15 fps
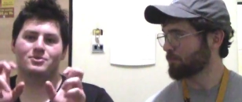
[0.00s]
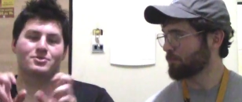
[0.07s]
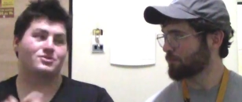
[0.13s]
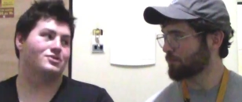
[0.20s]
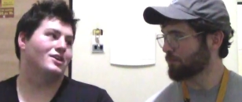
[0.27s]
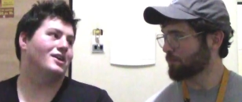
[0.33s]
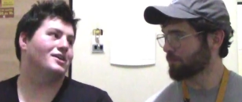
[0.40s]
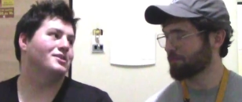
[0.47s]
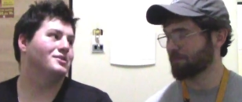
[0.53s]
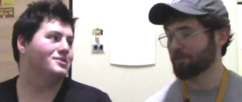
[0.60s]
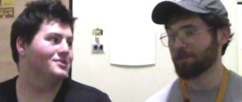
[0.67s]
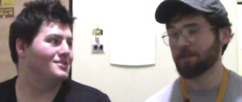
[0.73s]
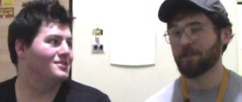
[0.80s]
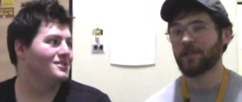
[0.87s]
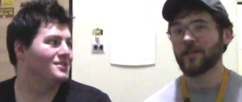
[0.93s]
Speaker 1: shock
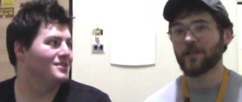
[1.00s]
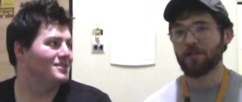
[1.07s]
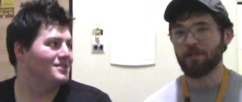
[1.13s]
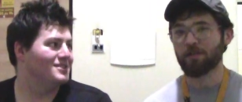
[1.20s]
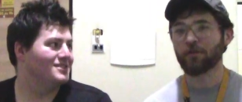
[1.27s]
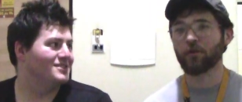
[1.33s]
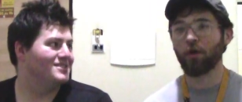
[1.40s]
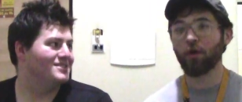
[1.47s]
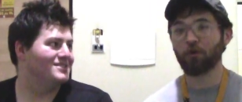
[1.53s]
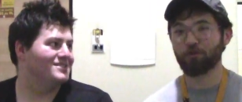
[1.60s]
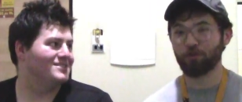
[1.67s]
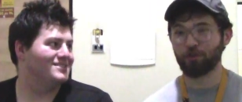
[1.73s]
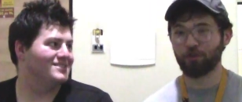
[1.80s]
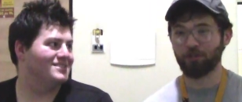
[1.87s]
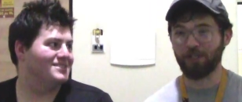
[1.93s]
culture
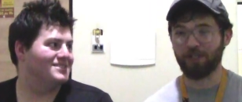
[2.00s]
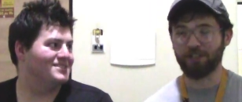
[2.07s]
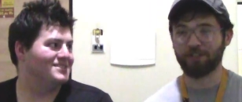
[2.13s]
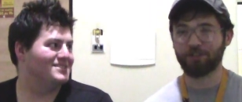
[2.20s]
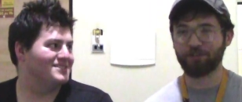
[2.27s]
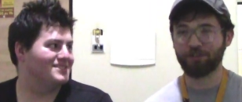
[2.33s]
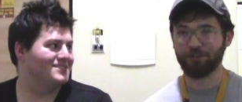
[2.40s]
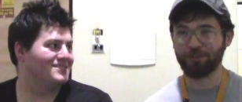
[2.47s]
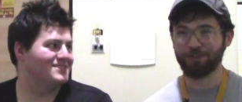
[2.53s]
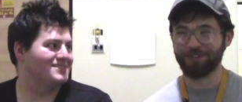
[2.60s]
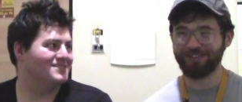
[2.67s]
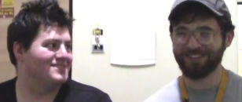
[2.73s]
shock. So